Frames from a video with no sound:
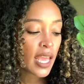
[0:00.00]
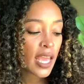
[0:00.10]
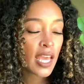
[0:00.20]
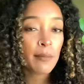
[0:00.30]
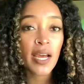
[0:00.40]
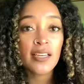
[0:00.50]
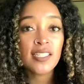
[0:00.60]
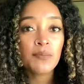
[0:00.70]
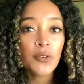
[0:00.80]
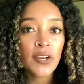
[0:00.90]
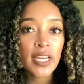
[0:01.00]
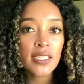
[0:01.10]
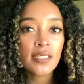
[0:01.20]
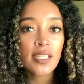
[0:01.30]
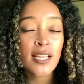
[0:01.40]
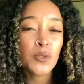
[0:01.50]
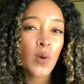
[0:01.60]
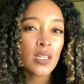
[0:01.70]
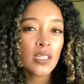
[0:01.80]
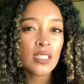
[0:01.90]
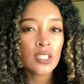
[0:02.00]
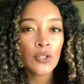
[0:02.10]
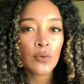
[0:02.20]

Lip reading: and my experience, as well as a little